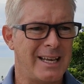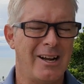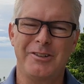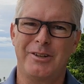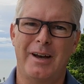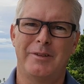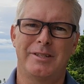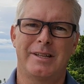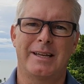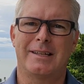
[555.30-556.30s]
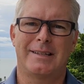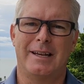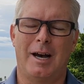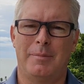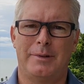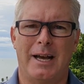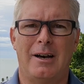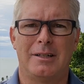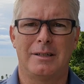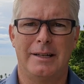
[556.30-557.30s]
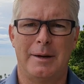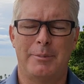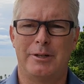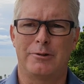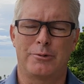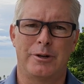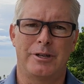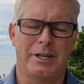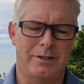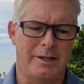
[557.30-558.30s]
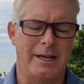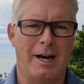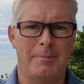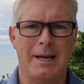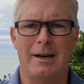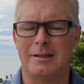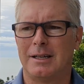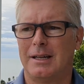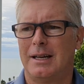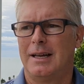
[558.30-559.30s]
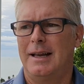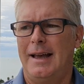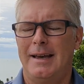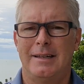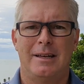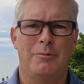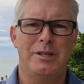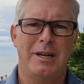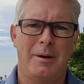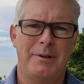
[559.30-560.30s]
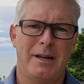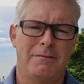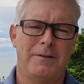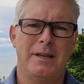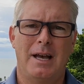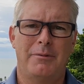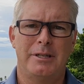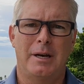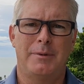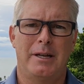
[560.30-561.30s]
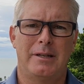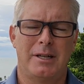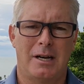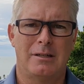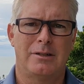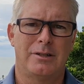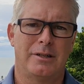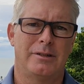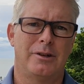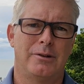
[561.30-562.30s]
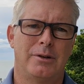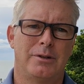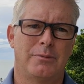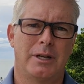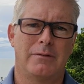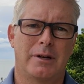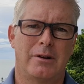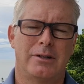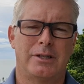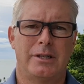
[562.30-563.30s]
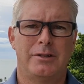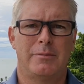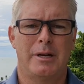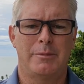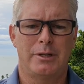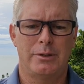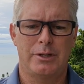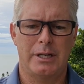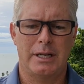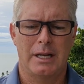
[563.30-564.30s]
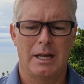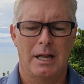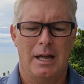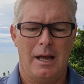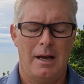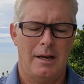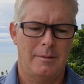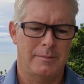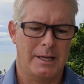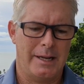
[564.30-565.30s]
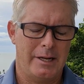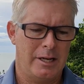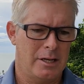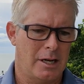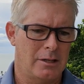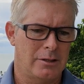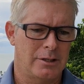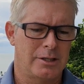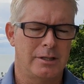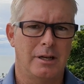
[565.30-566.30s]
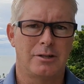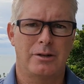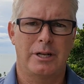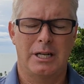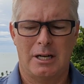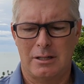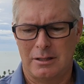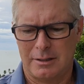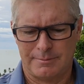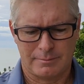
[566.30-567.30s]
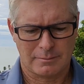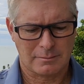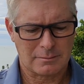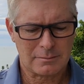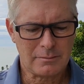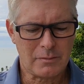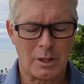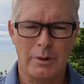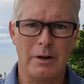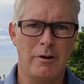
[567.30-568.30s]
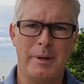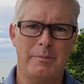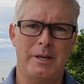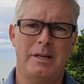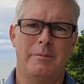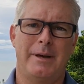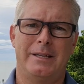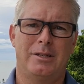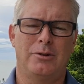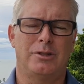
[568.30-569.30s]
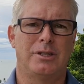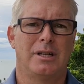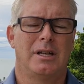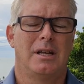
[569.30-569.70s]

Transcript: I also have this thing I say opt out, and I put it on Twitter yesterday, opt out. And when you opt out of fiat, when you opt out of dollars and euros and whatever currency that you may be using, Canadian dollars, Australian dollars, whatever it may be, pesos,